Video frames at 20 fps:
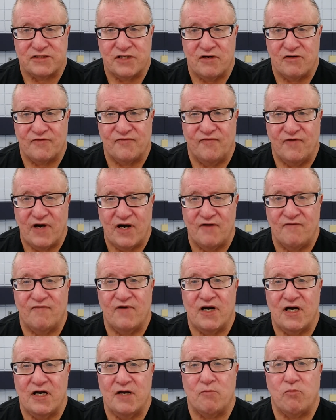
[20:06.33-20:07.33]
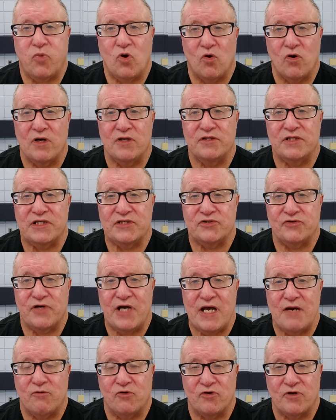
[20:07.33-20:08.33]
so it's very, very important that you're
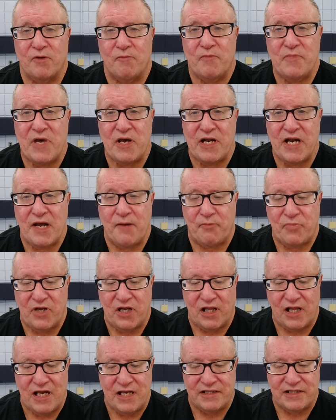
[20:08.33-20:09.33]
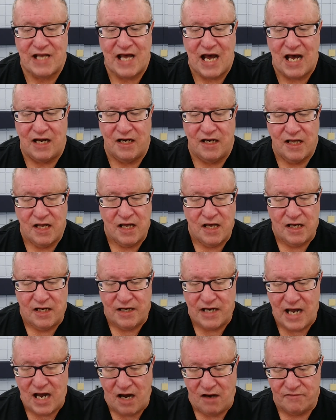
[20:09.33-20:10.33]
able to manipulate that.
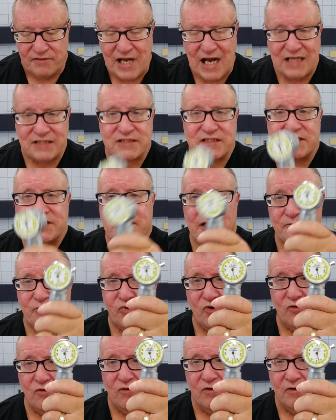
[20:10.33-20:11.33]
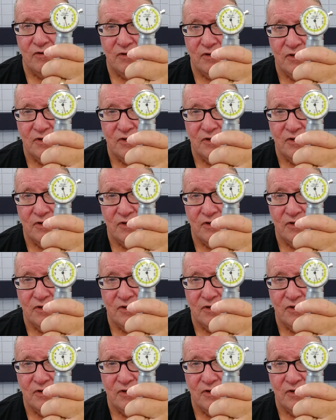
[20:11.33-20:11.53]
Now, that's a simple